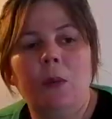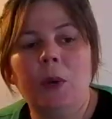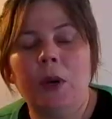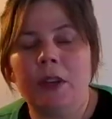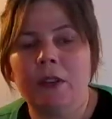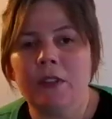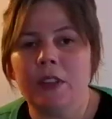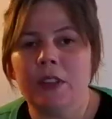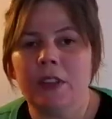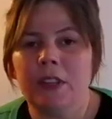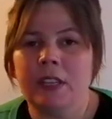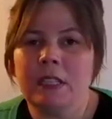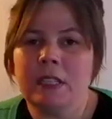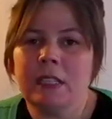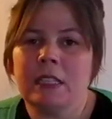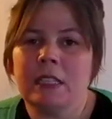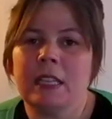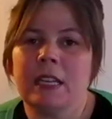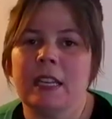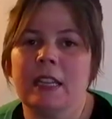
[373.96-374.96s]
of the
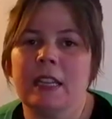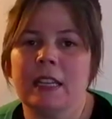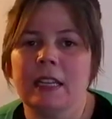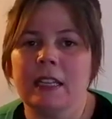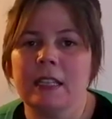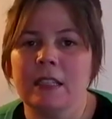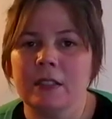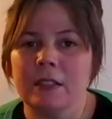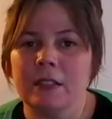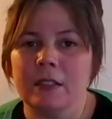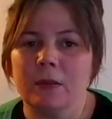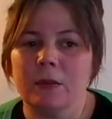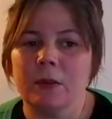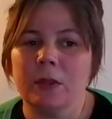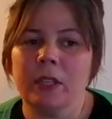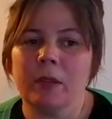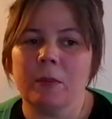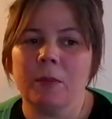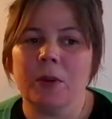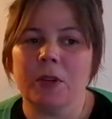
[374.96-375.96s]
things that I think is
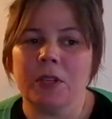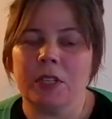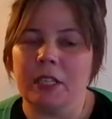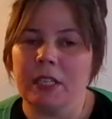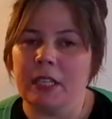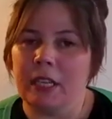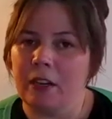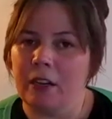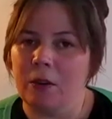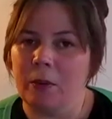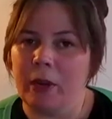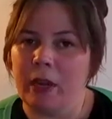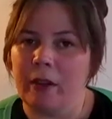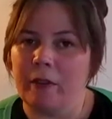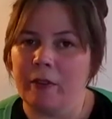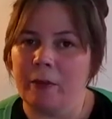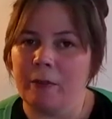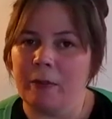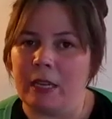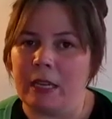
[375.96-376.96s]
really important to take away
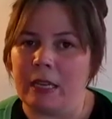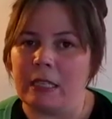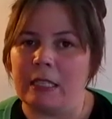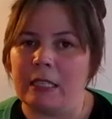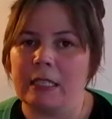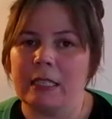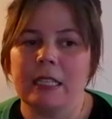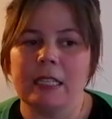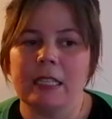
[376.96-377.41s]
from this is